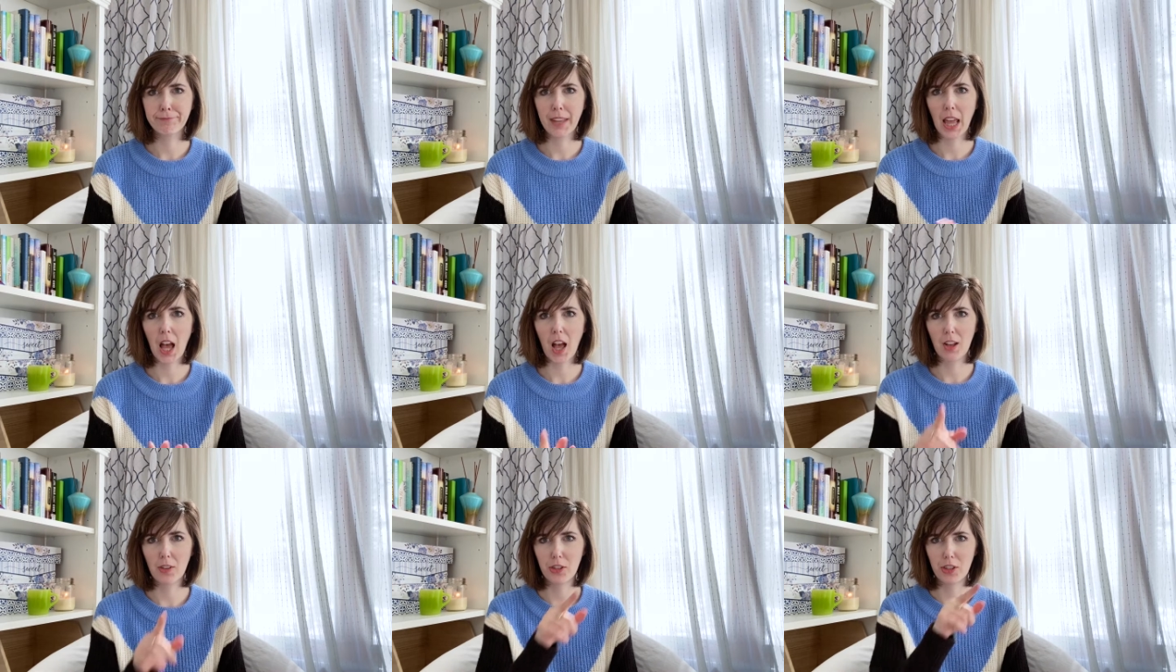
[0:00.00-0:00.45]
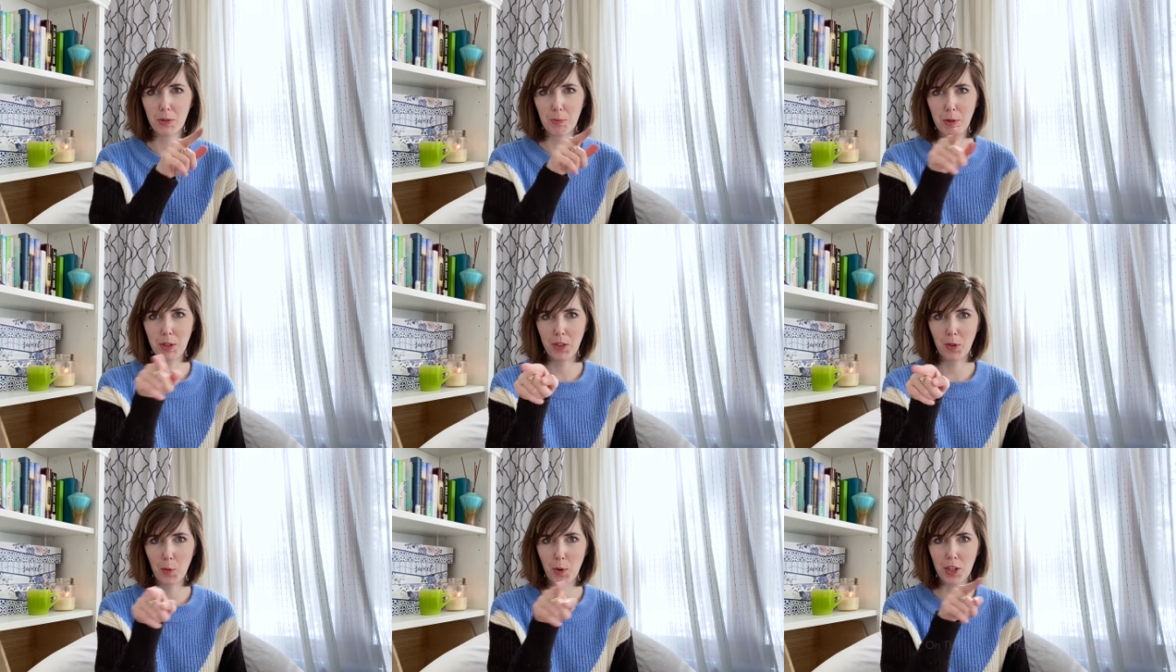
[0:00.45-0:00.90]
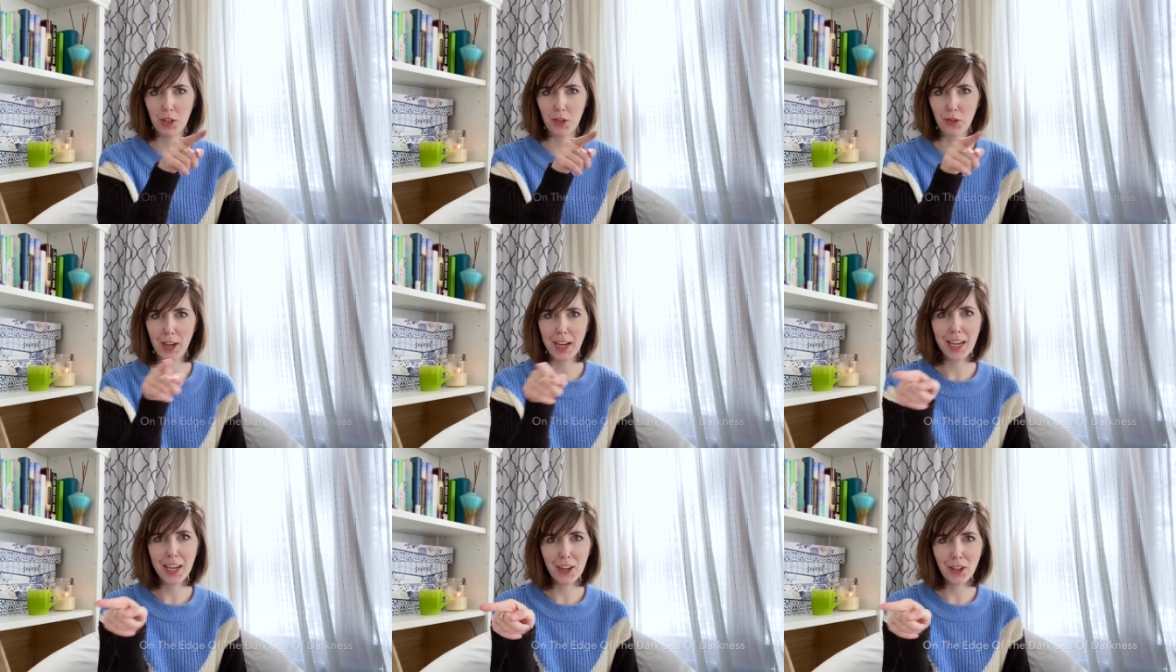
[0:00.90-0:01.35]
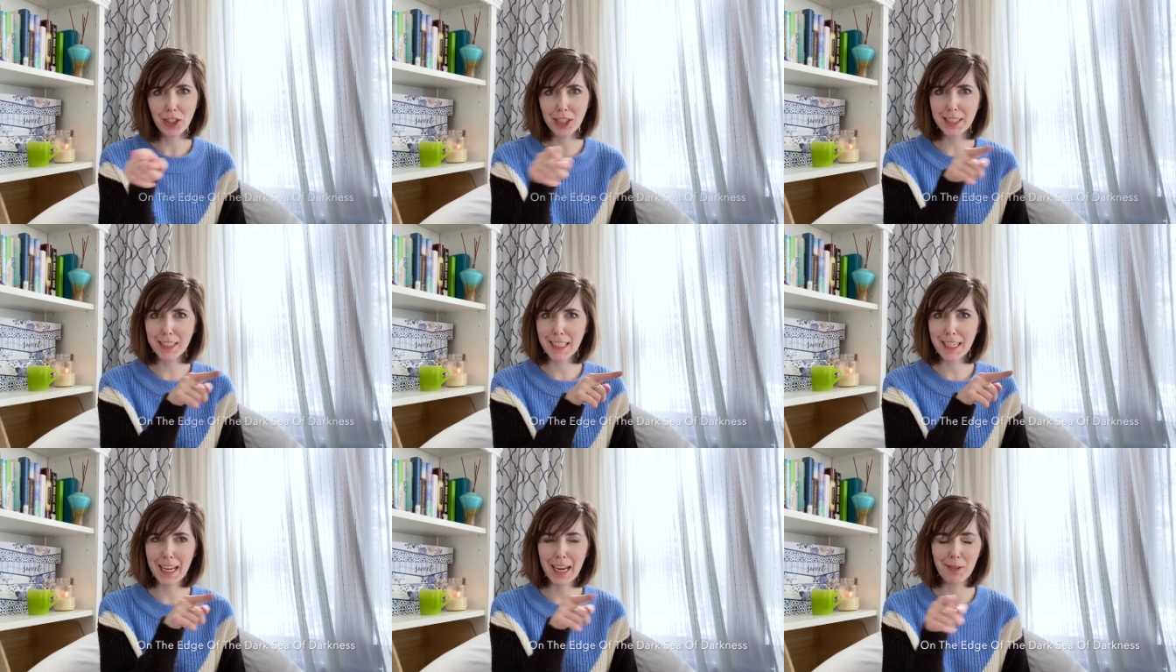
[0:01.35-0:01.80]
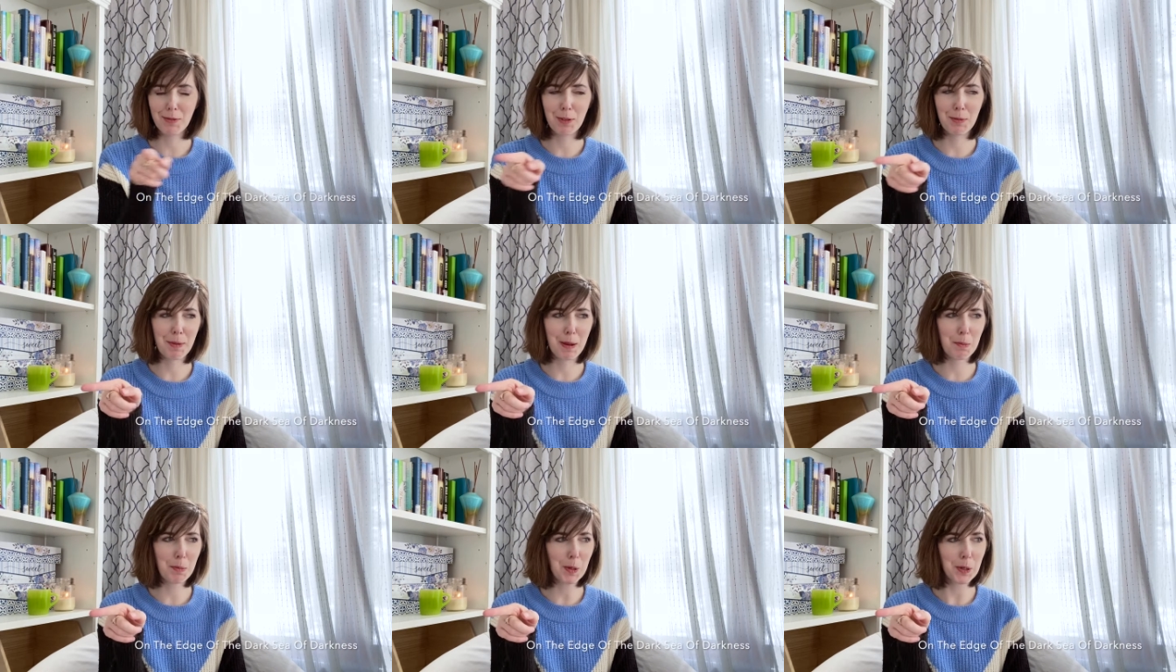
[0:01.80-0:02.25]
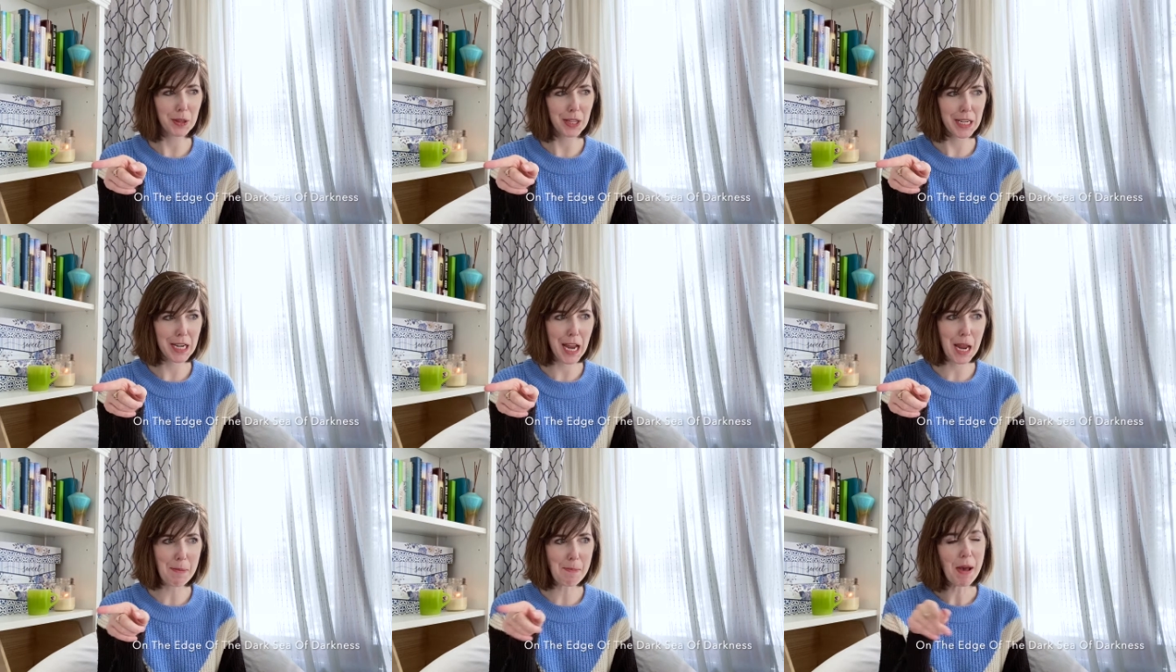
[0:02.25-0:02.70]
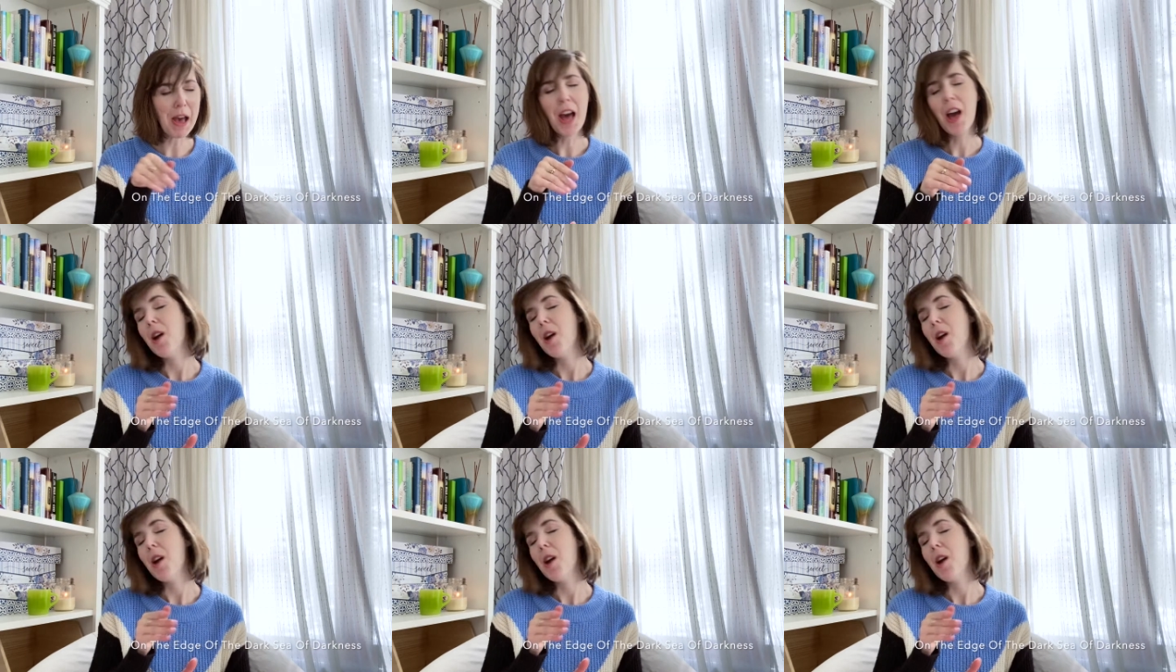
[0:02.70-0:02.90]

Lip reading: I'll just put the words right here because I can't remember the name.